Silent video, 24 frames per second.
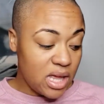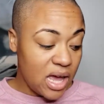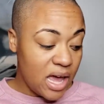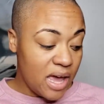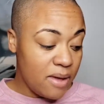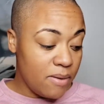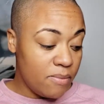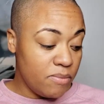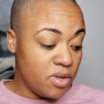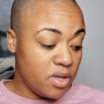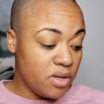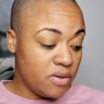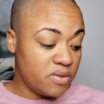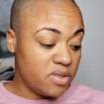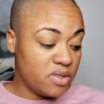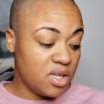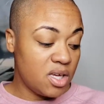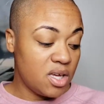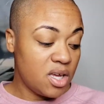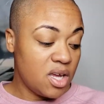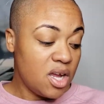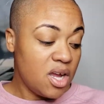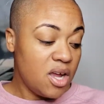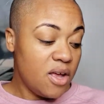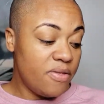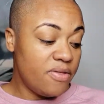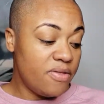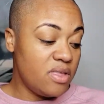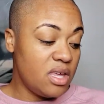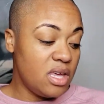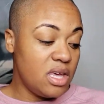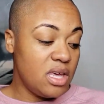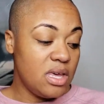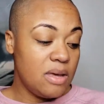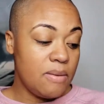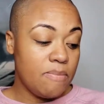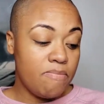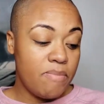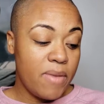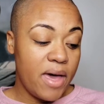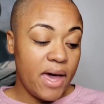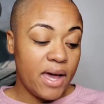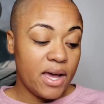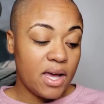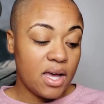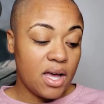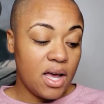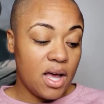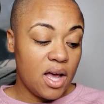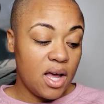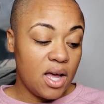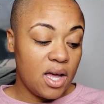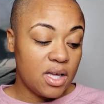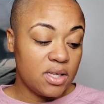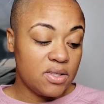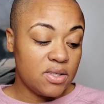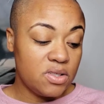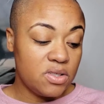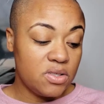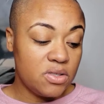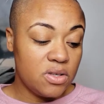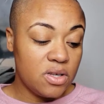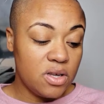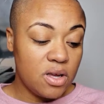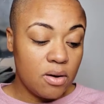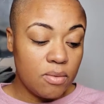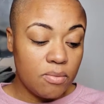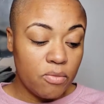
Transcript: I am using the MAC Studio